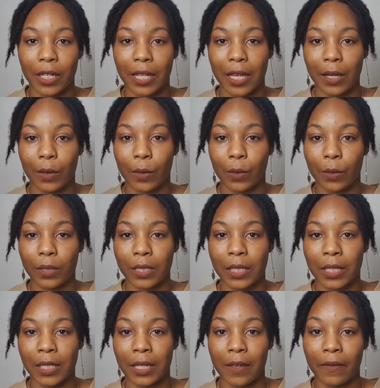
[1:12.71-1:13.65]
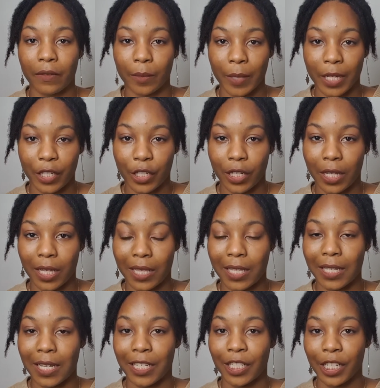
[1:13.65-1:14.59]
that causes inflammation in the
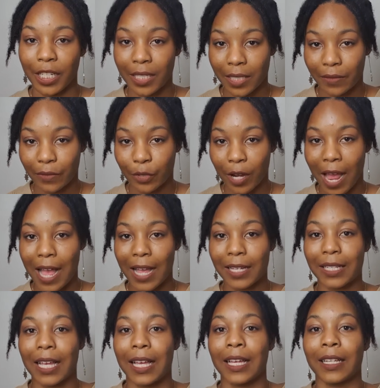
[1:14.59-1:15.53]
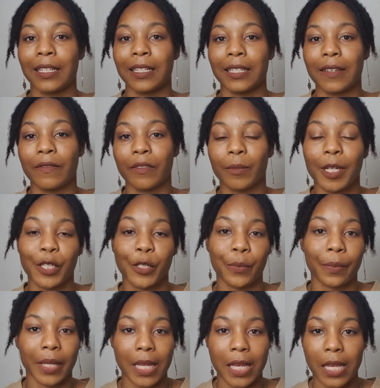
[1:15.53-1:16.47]
digestive tract, and inflammation
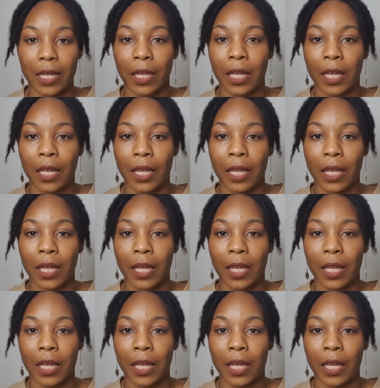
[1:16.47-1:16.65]
being